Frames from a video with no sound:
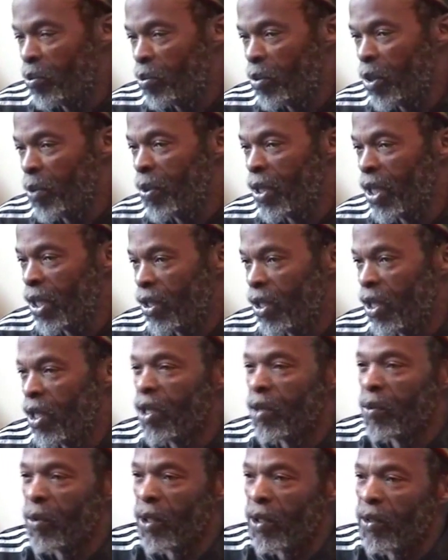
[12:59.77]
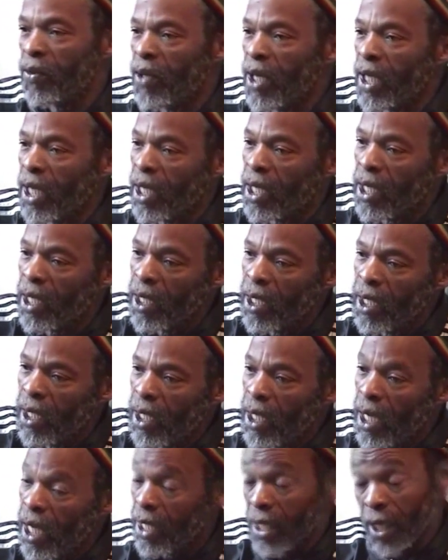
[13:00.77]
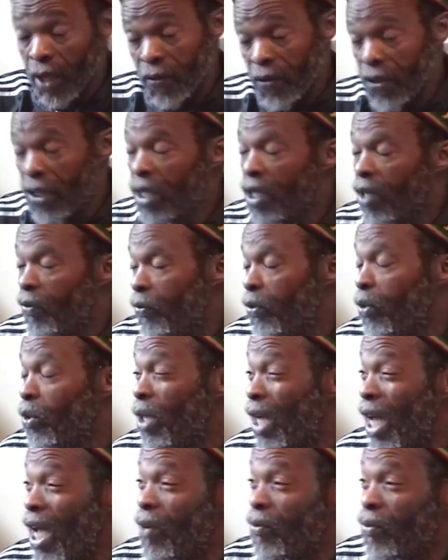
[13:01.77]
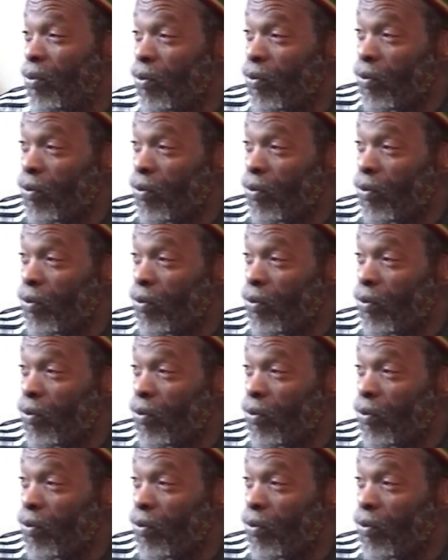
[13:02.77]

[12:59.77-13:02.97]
people get to hear about reggae, and they've seen a few live